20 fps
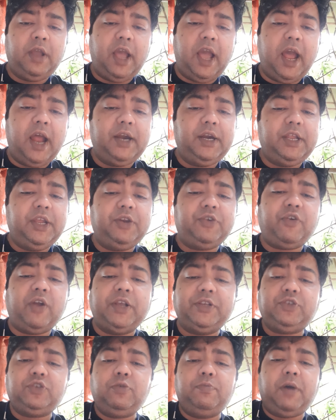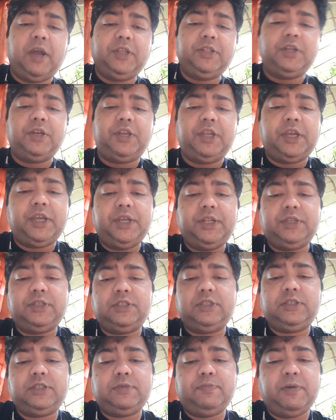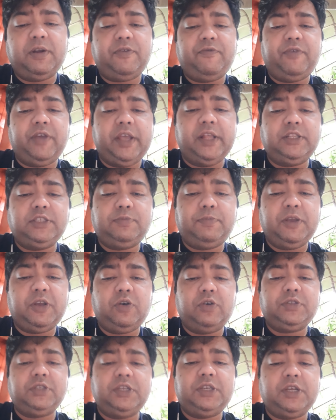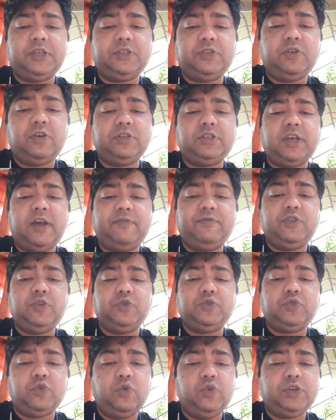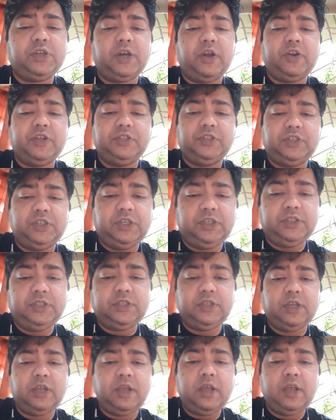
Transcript: and he tries to buy the tickets but fails because he does not have those old currencies.